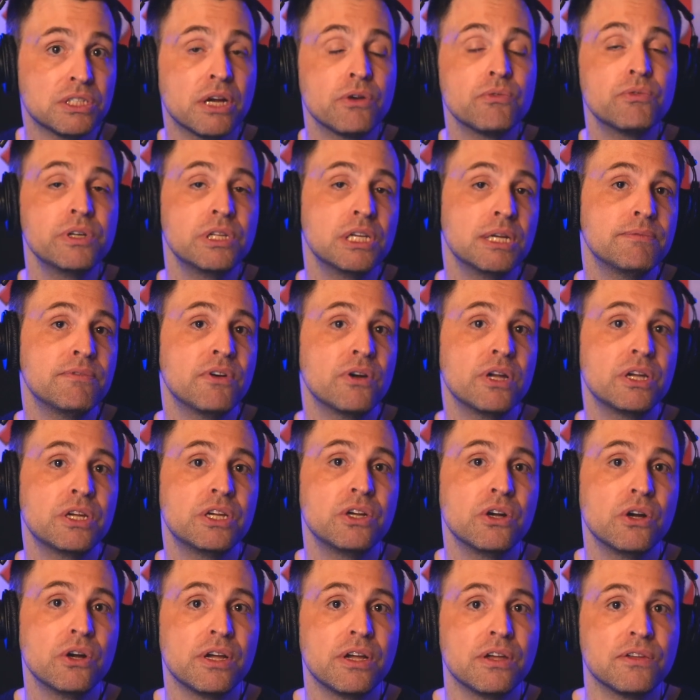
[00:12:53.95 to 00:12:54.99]
I really am very
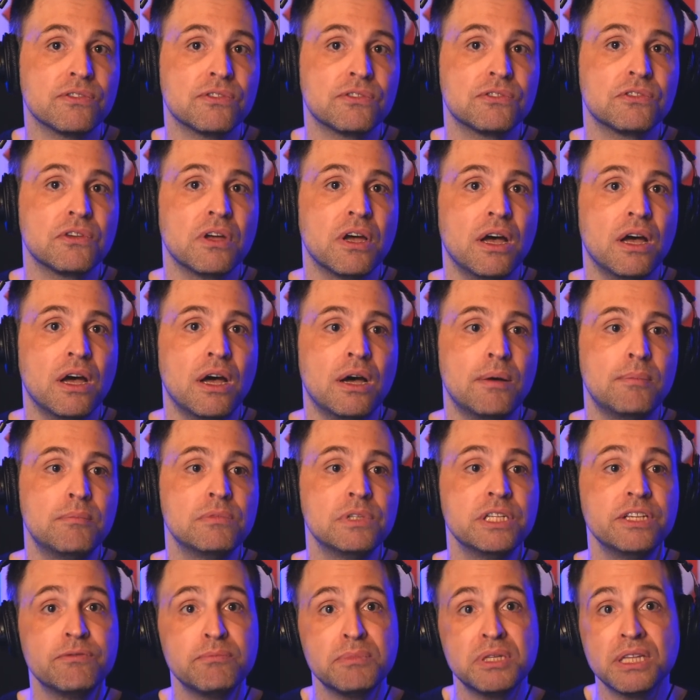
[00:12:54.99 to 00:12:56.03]
curious.
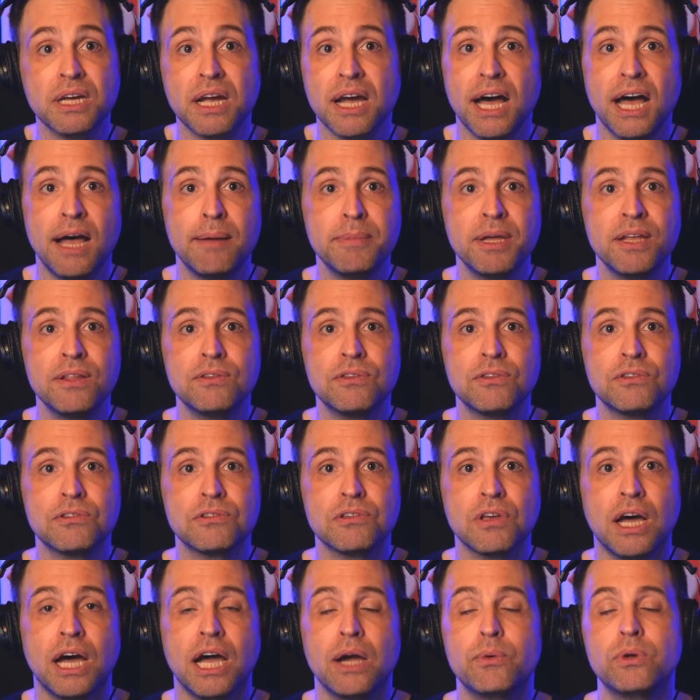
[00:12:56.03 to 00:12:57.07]
Leave them in the comments.
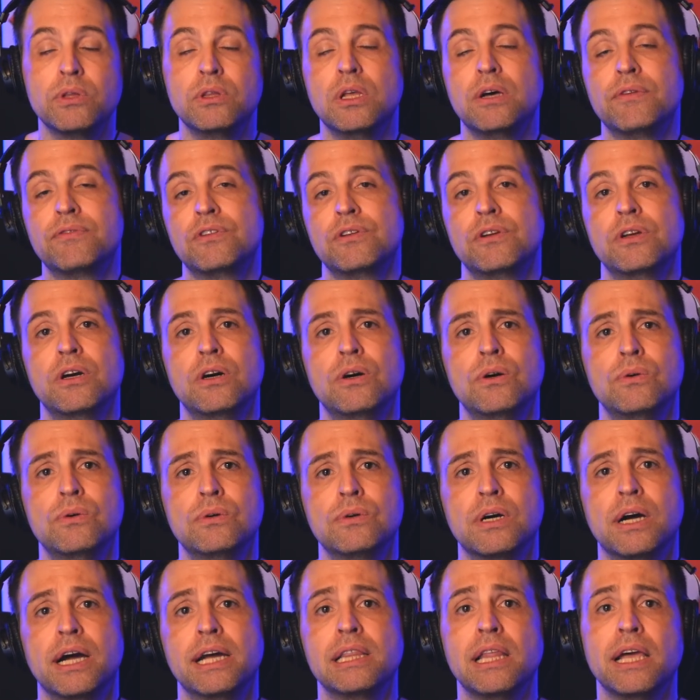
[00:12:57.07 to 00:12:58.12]
I would love to know.
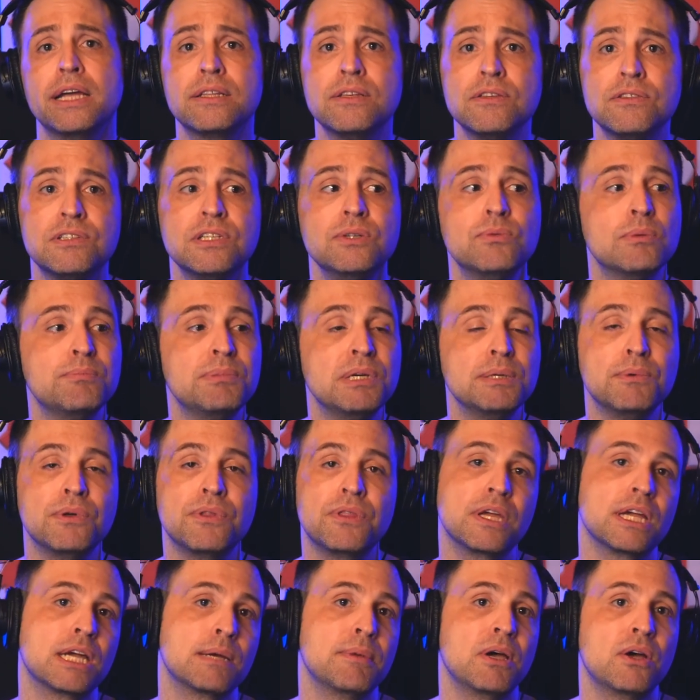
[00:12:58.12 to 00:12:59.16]
I'd like to see what people
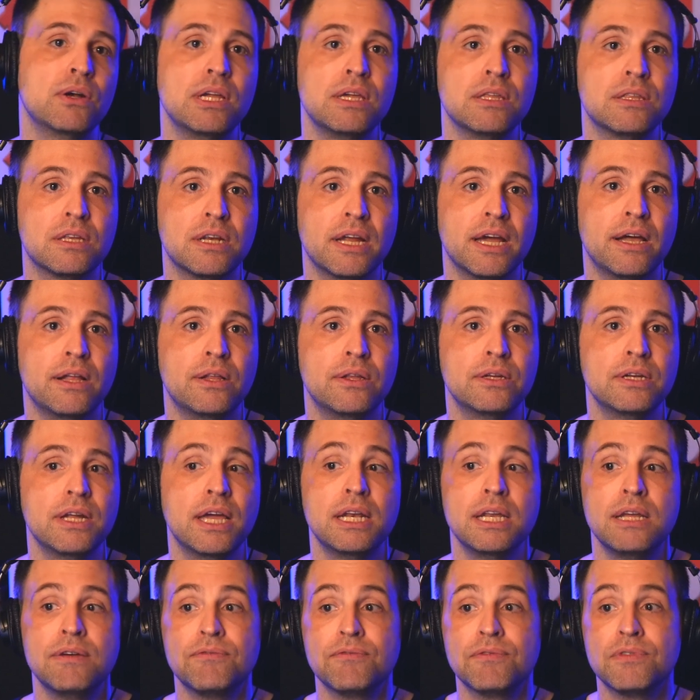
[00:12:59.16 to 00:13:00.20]
think about Ethan Allen
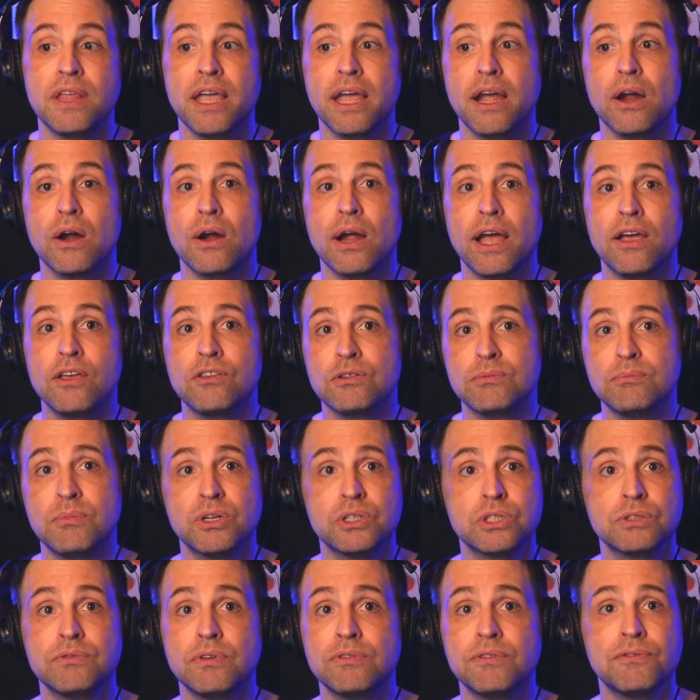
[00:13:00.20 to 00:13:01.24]
and if they're as
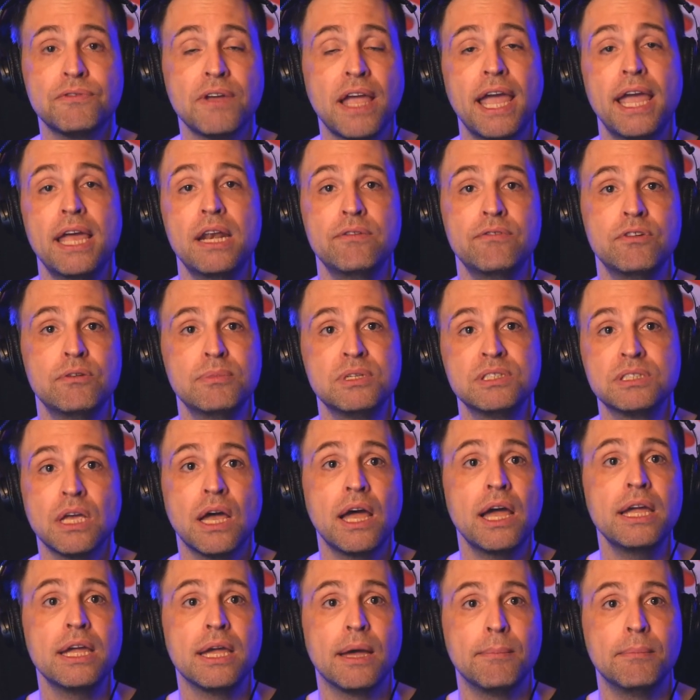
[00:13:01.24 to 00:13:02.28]
much of a fan of him as
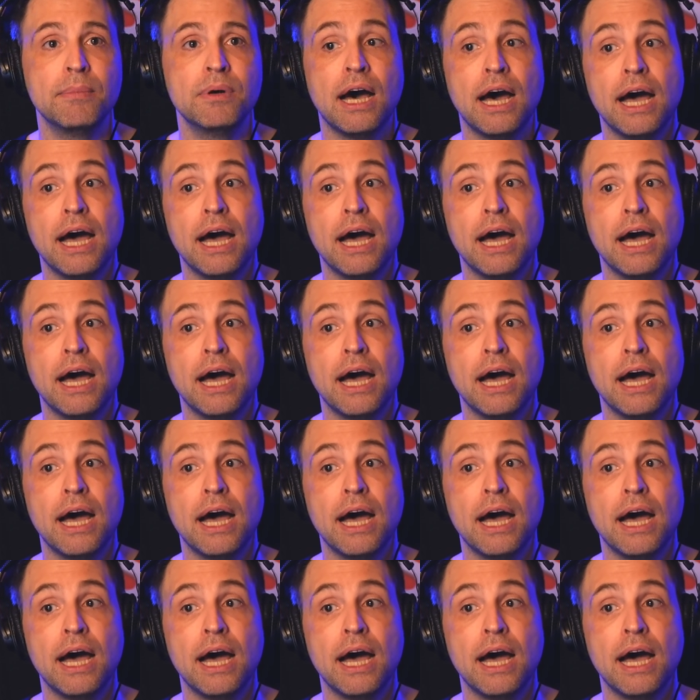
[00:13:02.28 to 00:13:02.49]
I am.